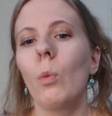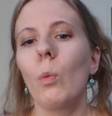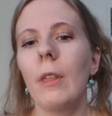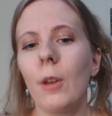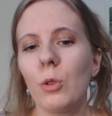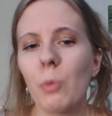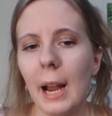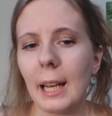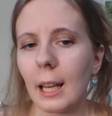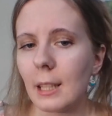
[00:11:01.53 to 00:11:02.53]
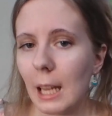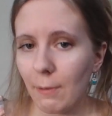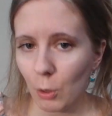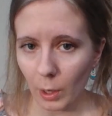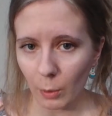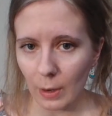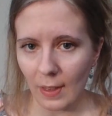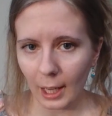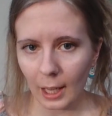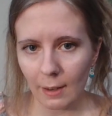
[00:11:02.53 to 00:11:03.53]
with those writings, if you want to read
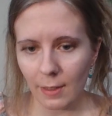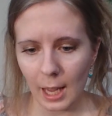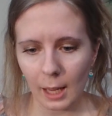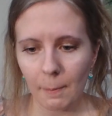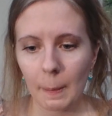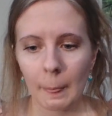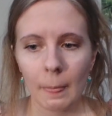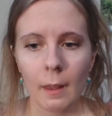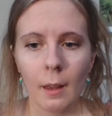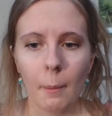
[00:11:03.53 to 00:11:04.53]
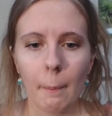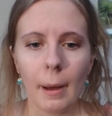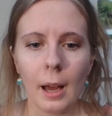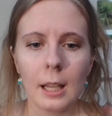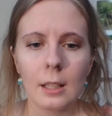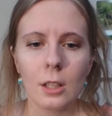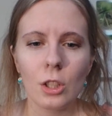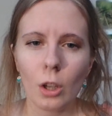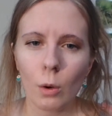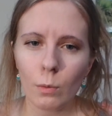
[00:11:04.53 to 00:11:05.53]
that kind of thing. But
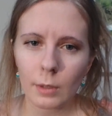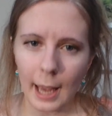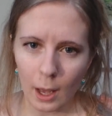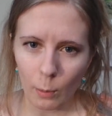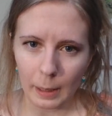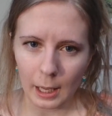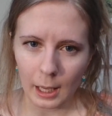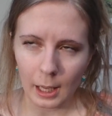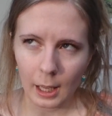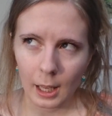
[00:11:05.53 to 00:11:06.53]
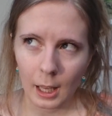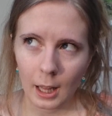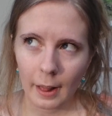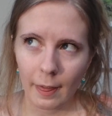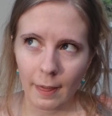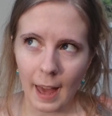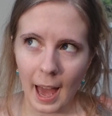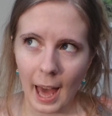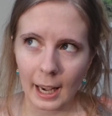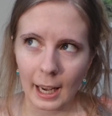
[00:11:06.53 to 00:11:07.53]
don't tell me
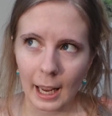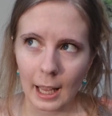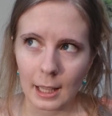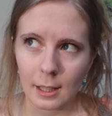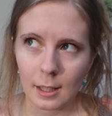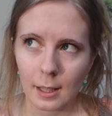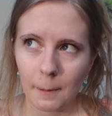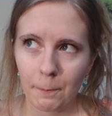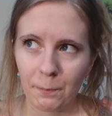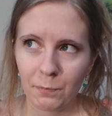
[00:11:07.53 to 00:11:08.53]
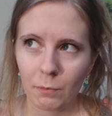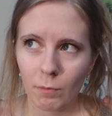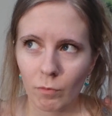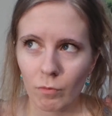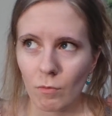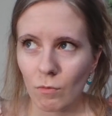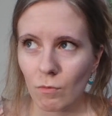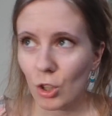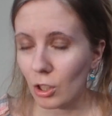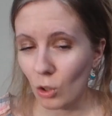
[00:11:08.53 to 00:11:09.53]
that it's
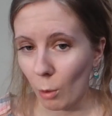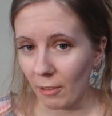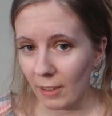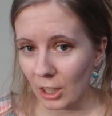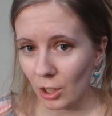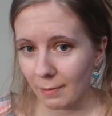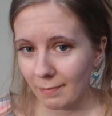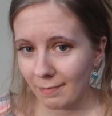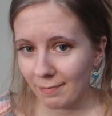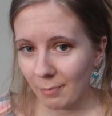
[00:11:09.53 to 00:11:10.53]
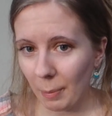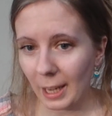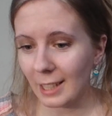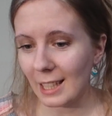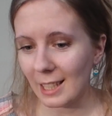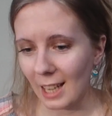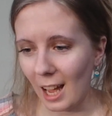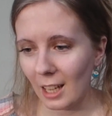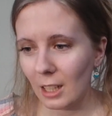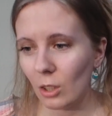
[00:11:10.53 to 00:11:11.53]
just normal fiction, because it's
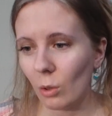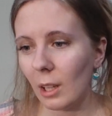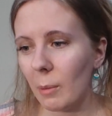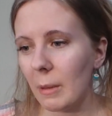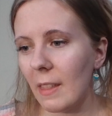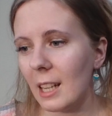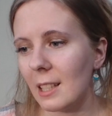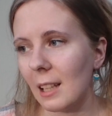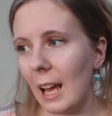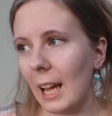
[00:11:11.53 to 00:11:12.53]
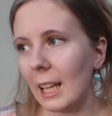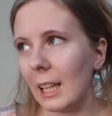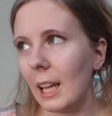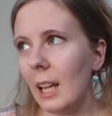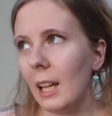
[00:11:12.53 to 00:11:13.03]
not. Don't tell me that it's like